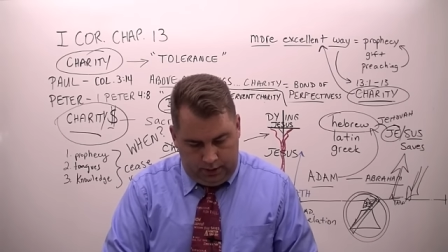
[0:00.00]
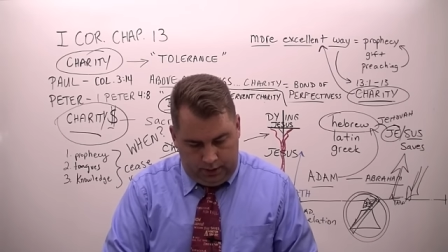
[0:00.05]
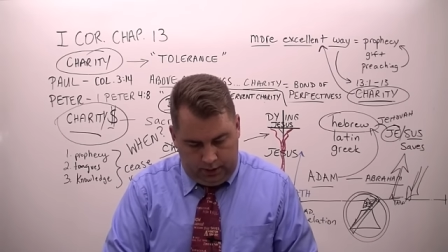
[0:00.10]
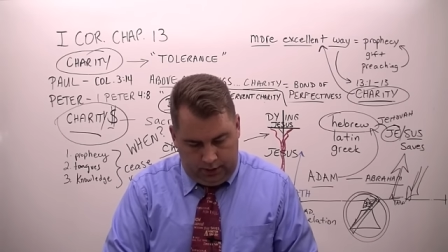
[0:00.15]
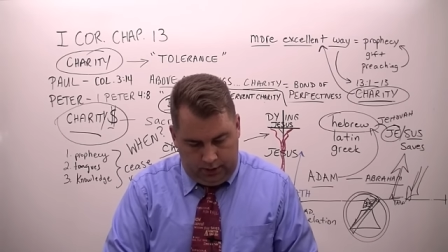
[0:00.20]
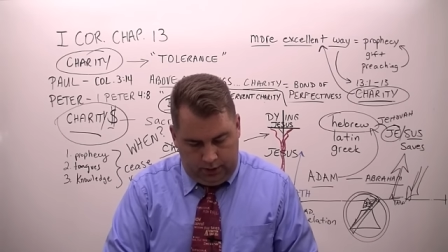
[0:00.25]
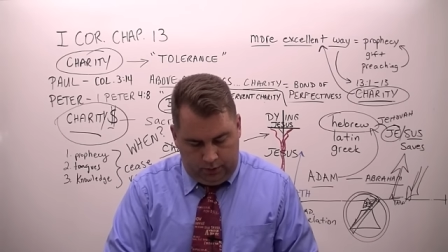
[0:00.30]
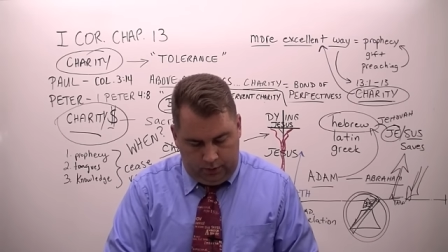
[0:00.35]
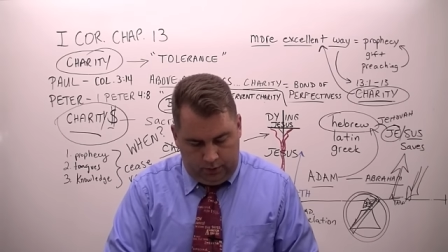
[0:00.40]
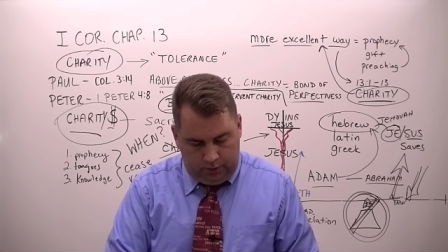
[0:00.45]

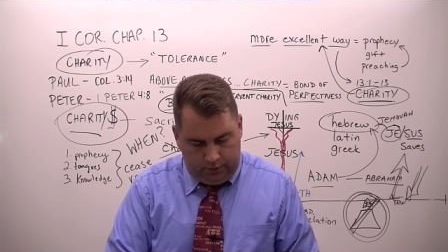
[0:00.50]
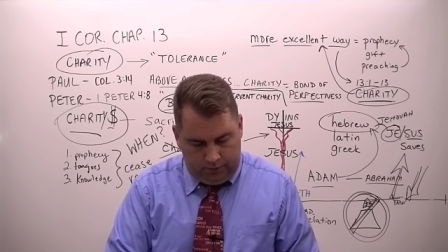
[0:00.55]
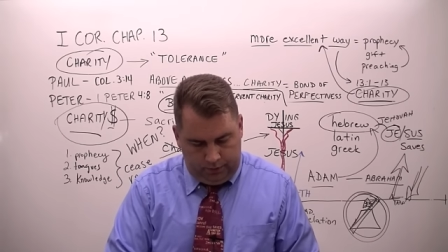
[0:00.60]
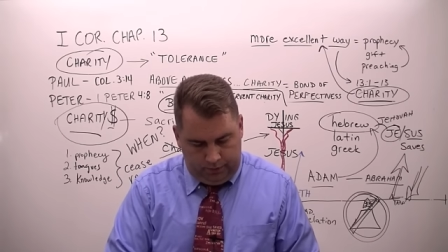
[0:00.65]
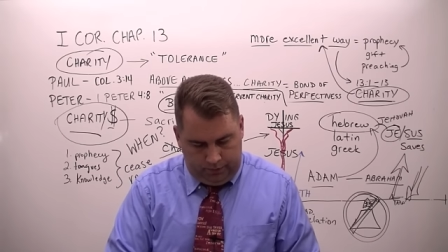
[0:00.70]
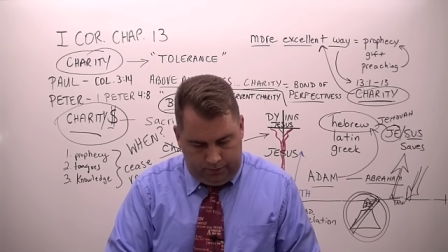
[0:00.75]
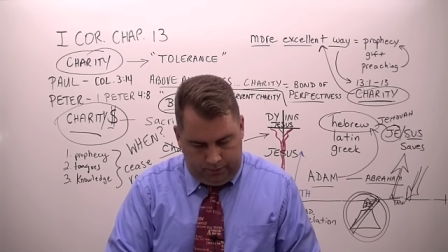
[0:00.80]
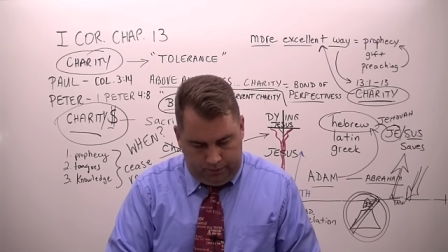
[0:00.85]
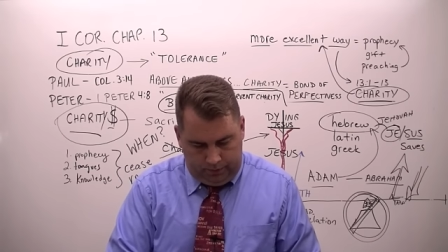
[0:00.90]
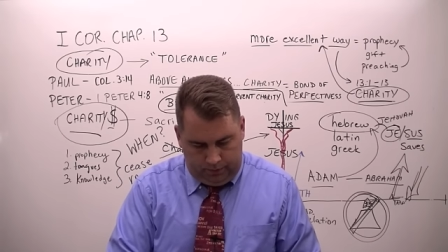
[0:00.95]
or no,
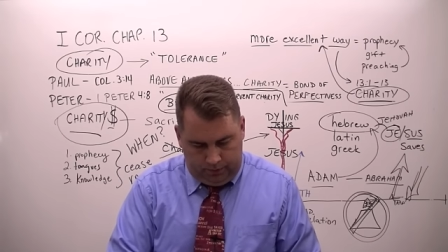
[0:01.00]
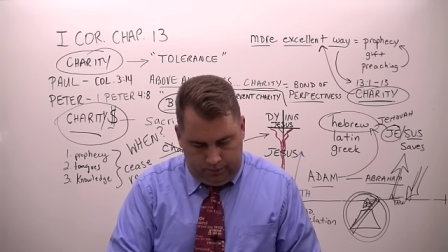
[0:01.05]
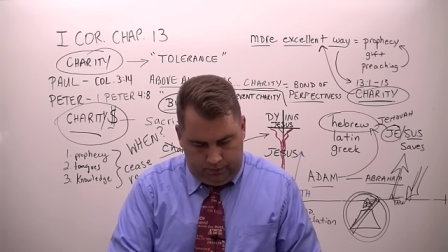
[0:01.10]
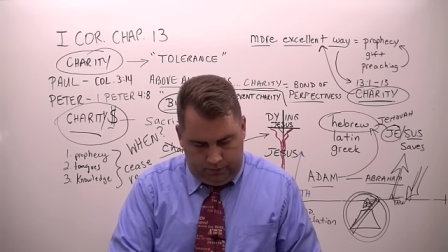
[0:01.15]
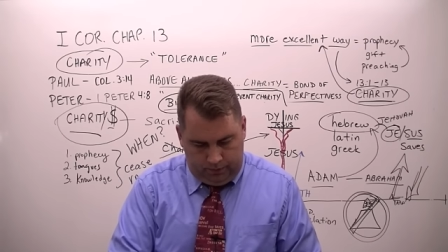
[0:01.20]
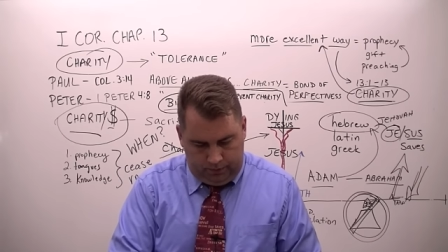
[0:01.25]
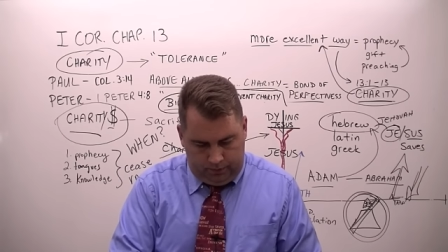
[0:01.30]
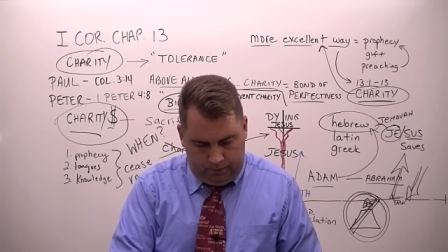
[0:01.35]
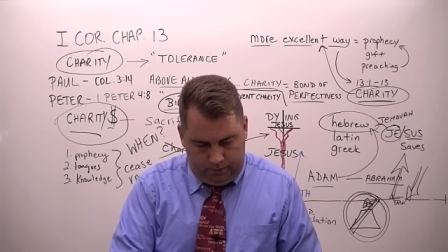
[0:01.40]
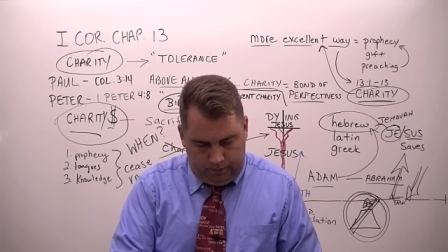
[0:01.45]

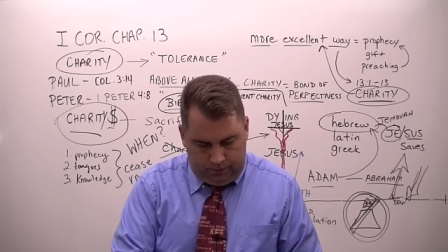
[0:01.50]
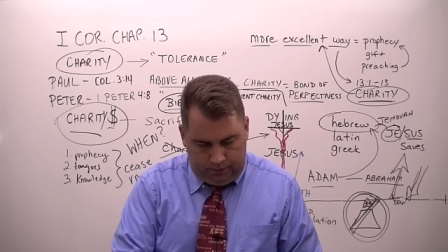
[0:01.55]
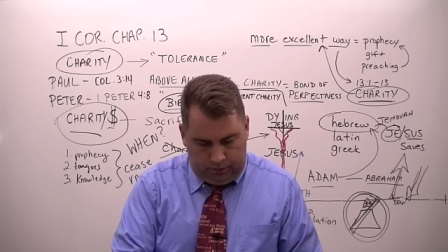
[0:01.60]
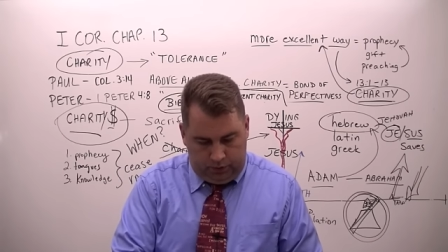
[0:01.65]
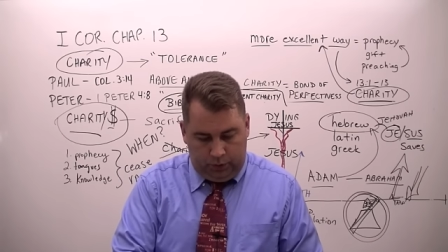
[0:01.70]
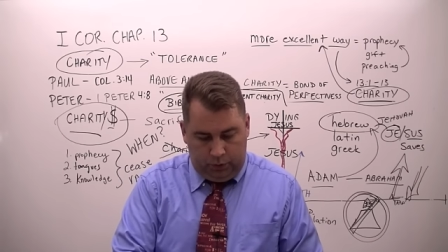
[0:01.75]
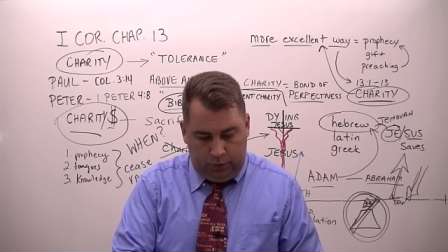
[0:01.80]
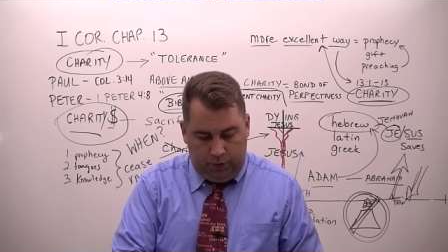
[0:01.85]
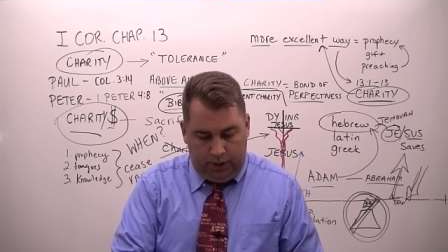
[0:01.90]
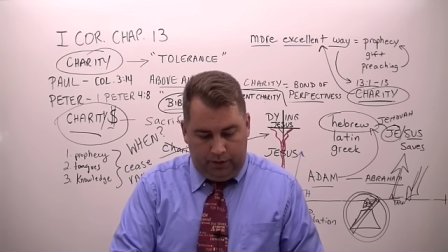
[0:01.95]

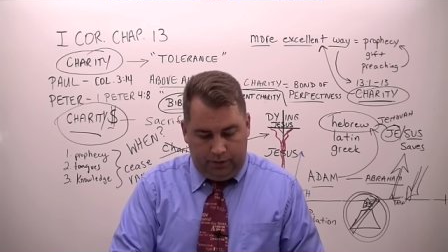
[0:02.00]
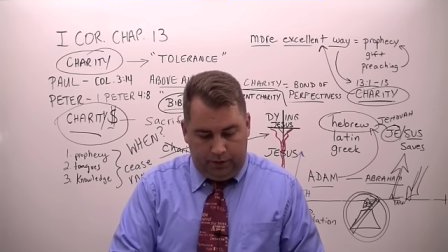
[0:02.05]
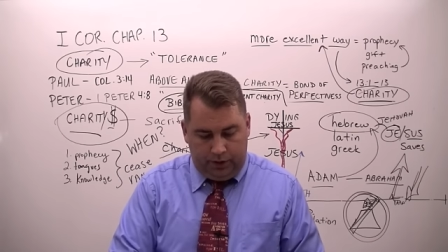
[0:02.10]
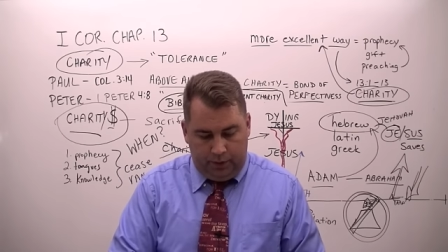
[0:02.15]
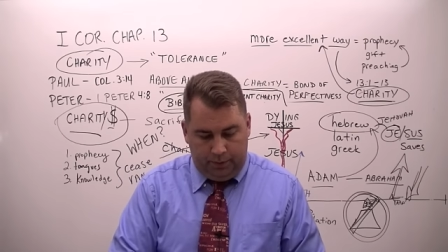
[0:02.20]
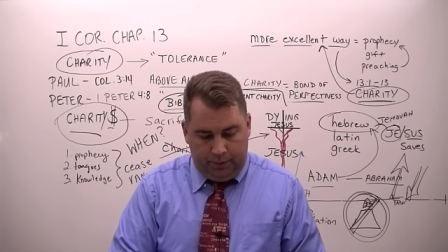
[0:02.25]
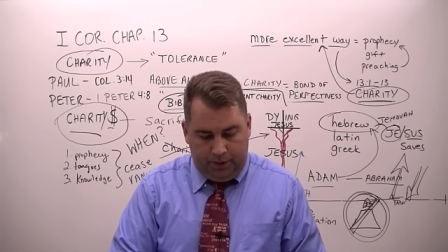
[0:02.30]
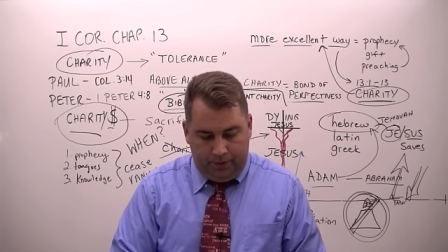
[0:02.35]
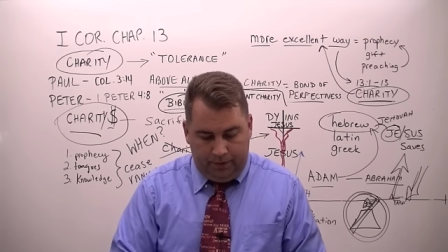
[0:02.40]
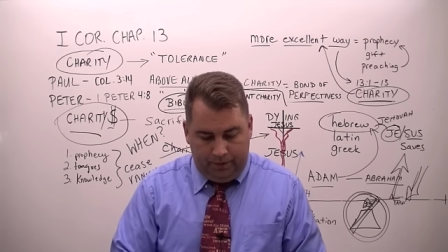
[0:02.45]
verse 12,
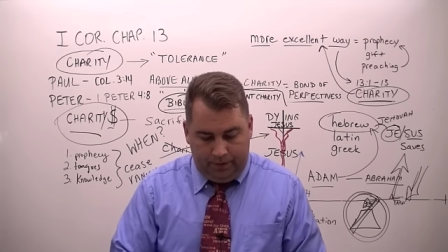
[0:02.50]
excuse me,